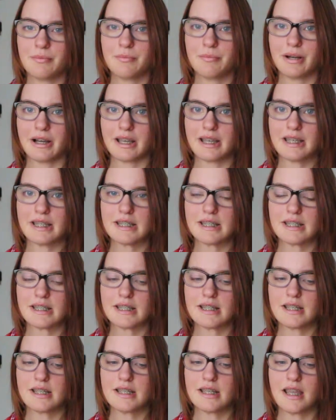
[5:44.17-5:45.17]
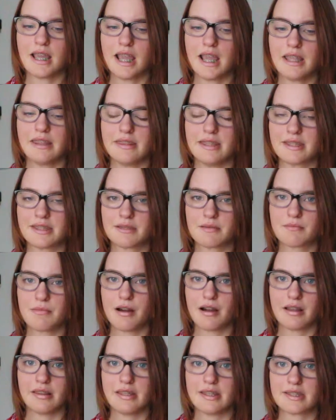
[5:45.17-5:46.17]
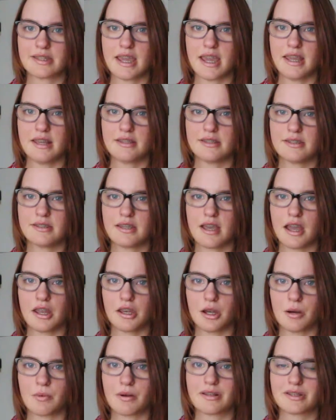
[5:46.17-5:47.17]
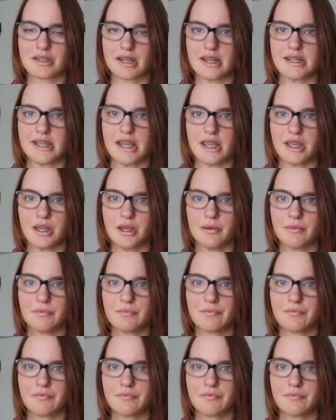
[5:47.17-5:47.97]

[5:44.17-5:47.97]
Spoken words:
But in this case, I know where it's going to take you.